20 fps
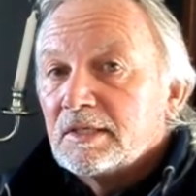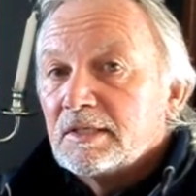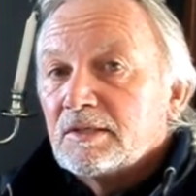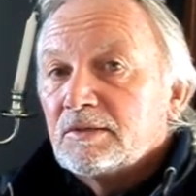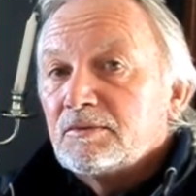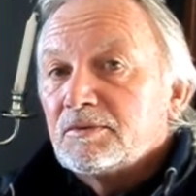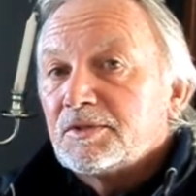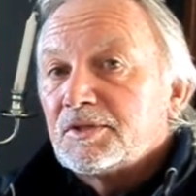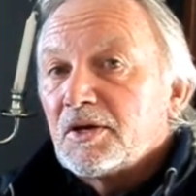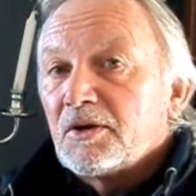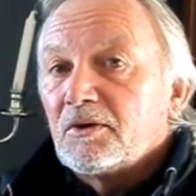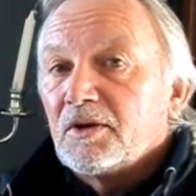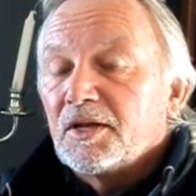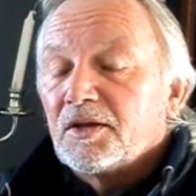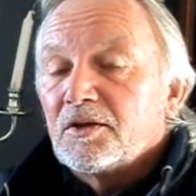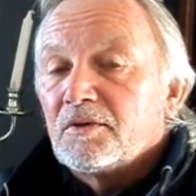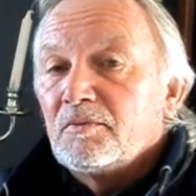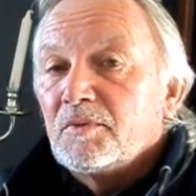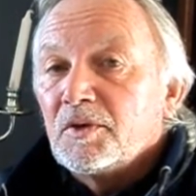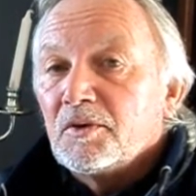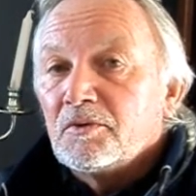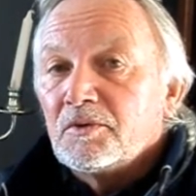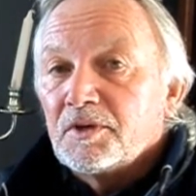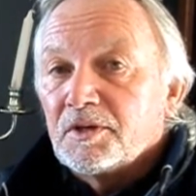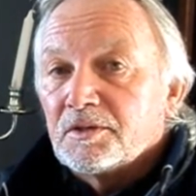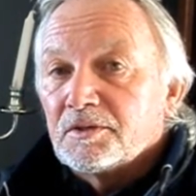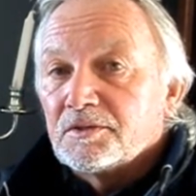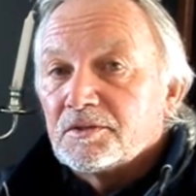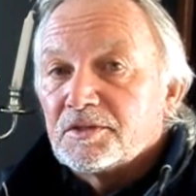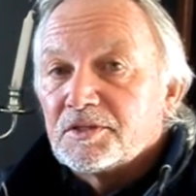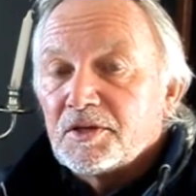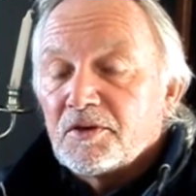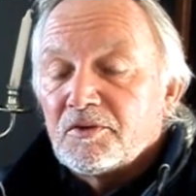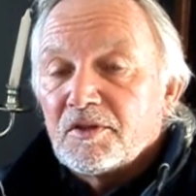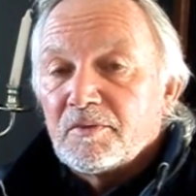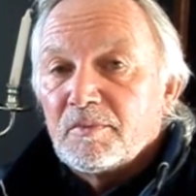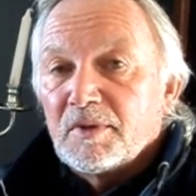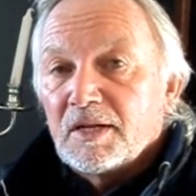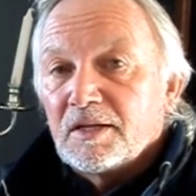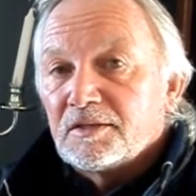It was Holy Communion, so the
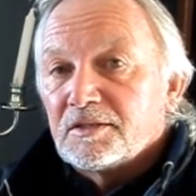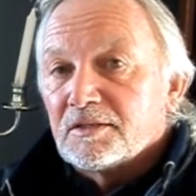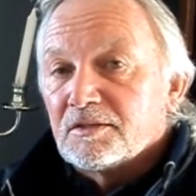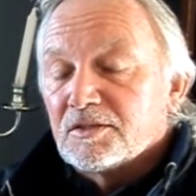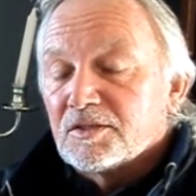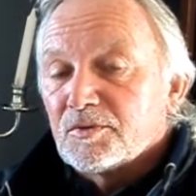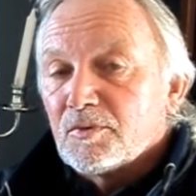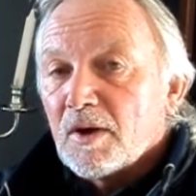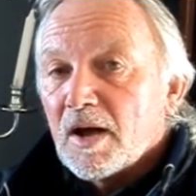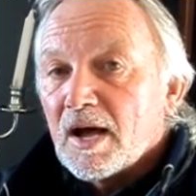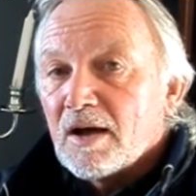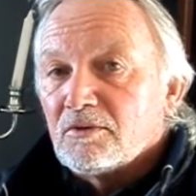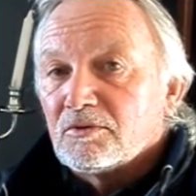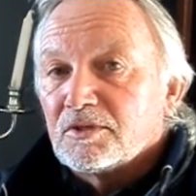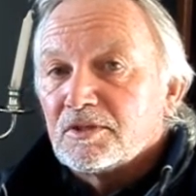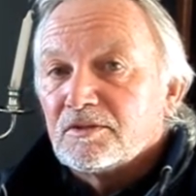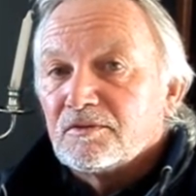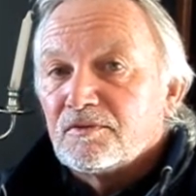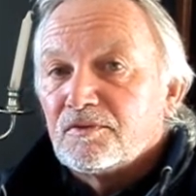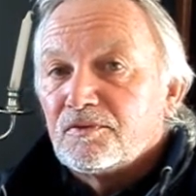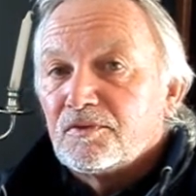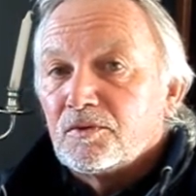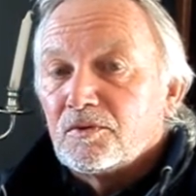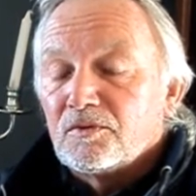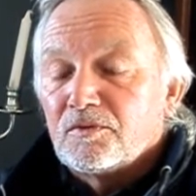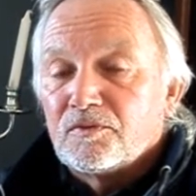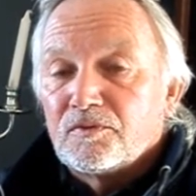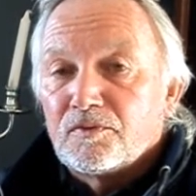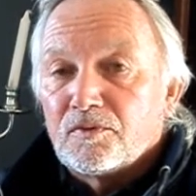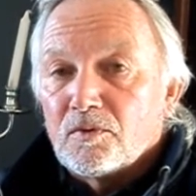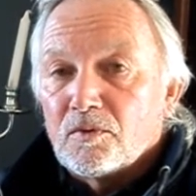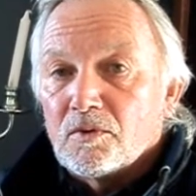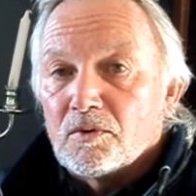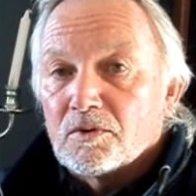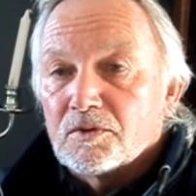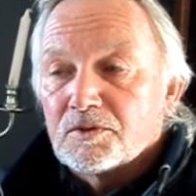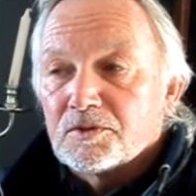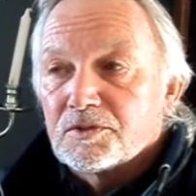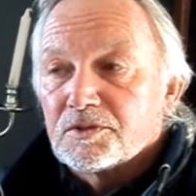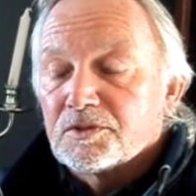militants were out in full
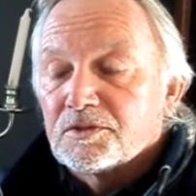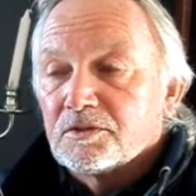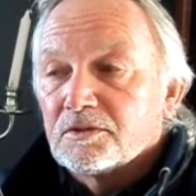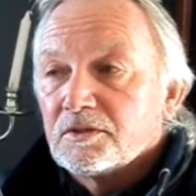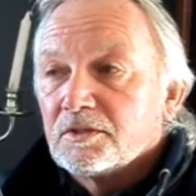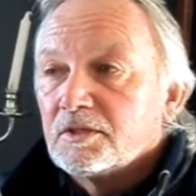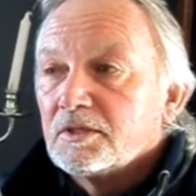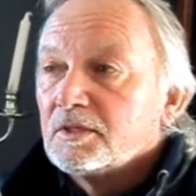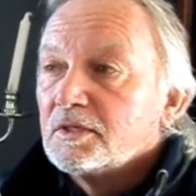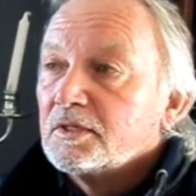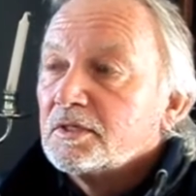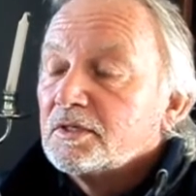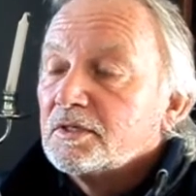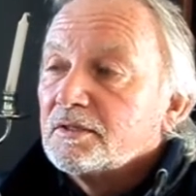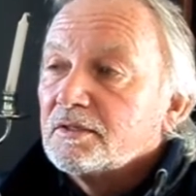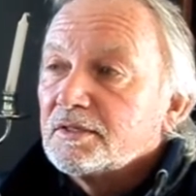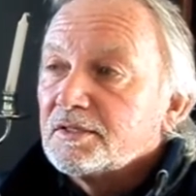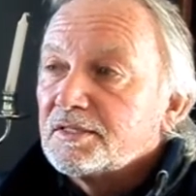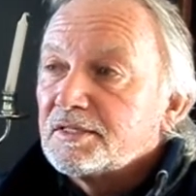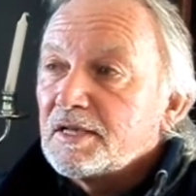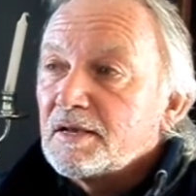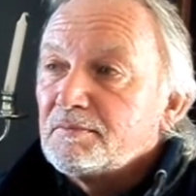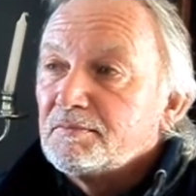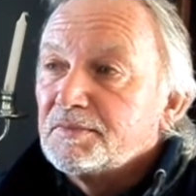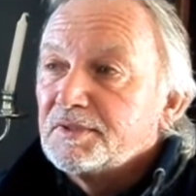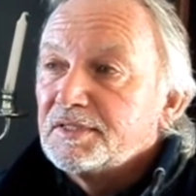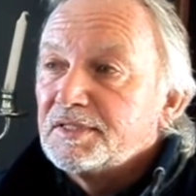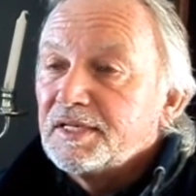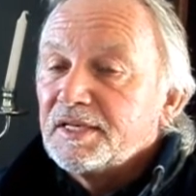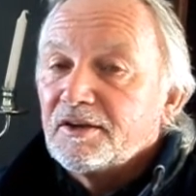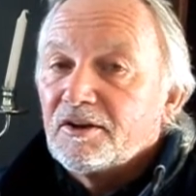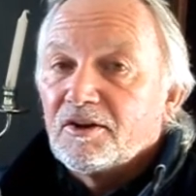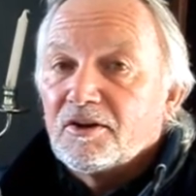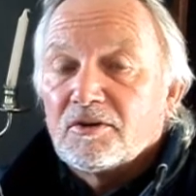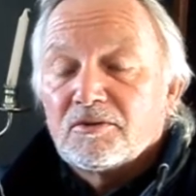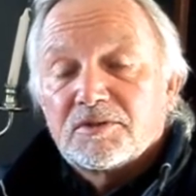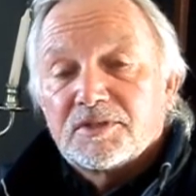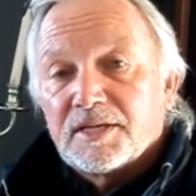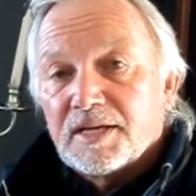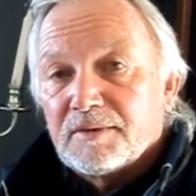force. The sub-zero
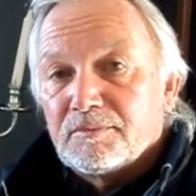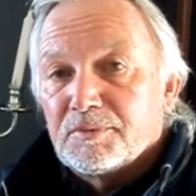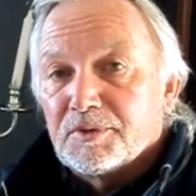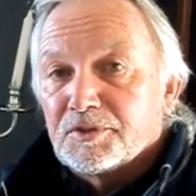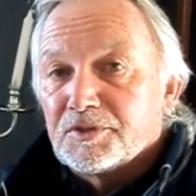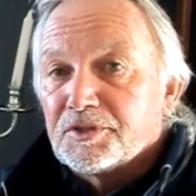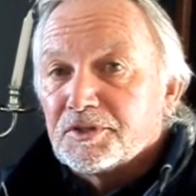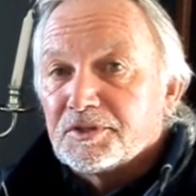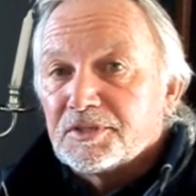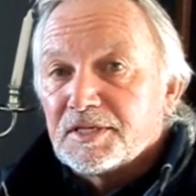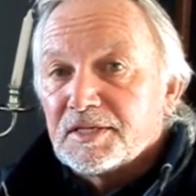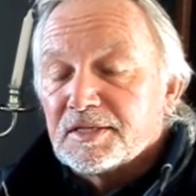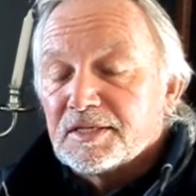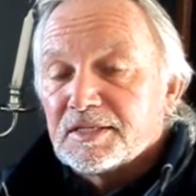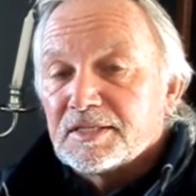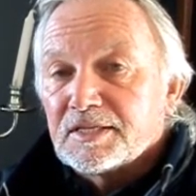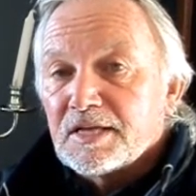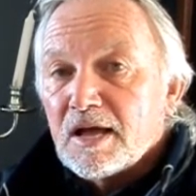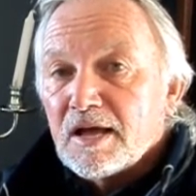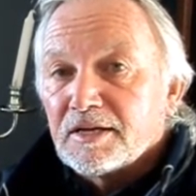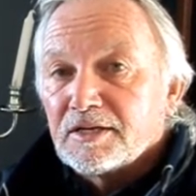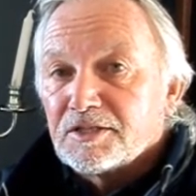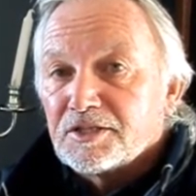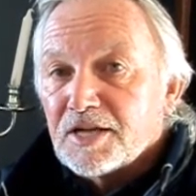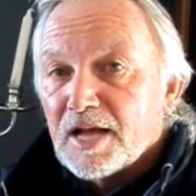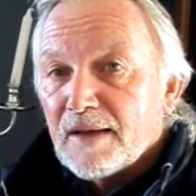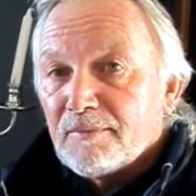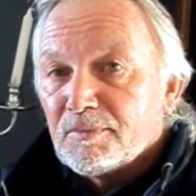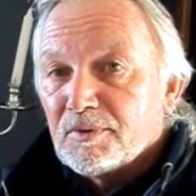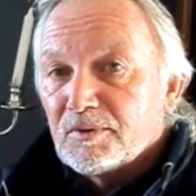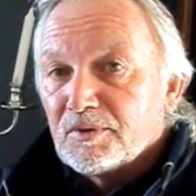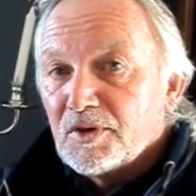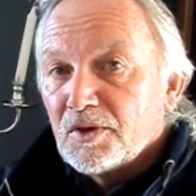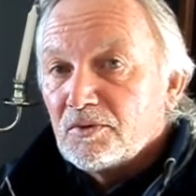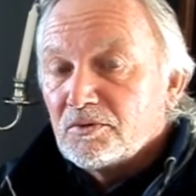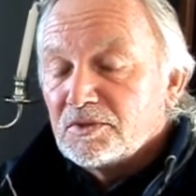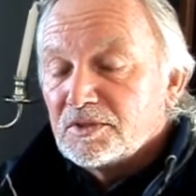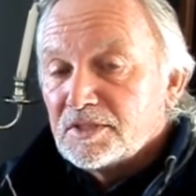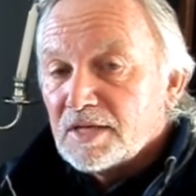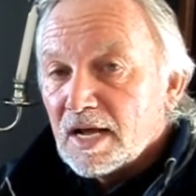temperatures in the side chapel, no
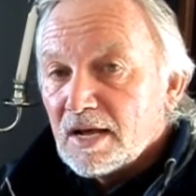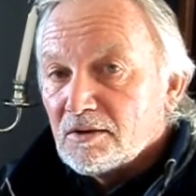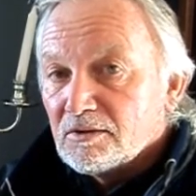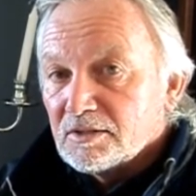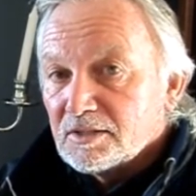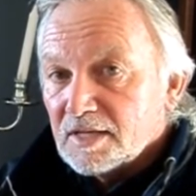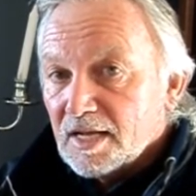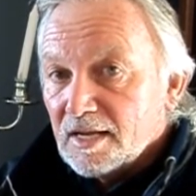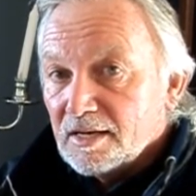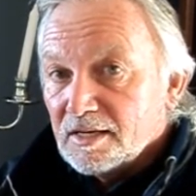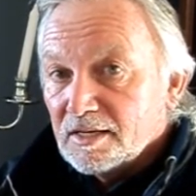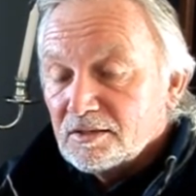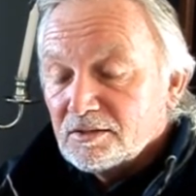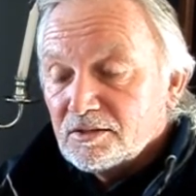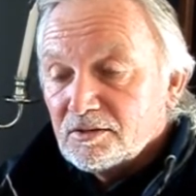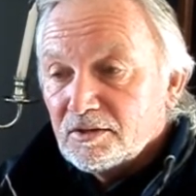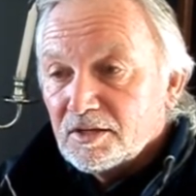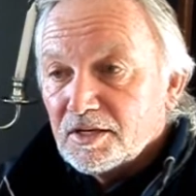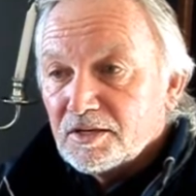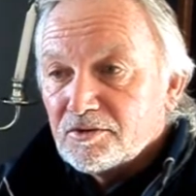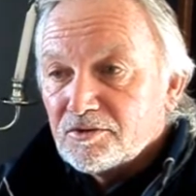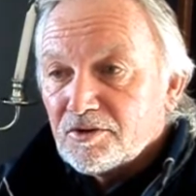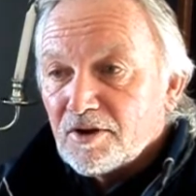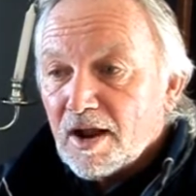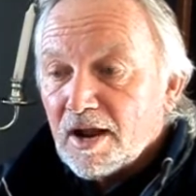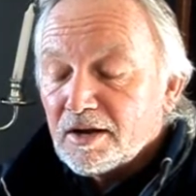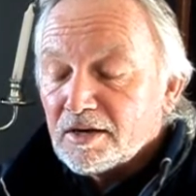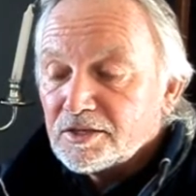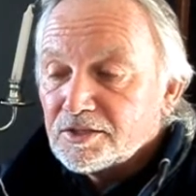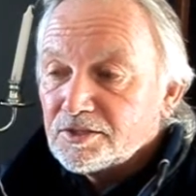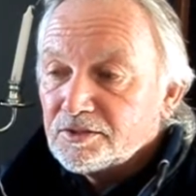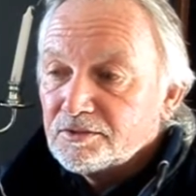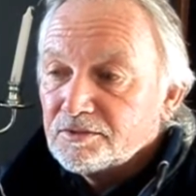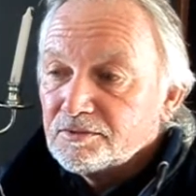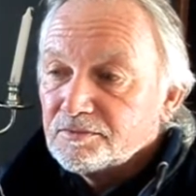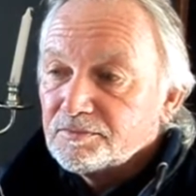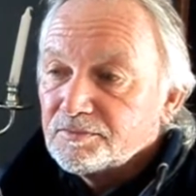doubt adding to the attraction.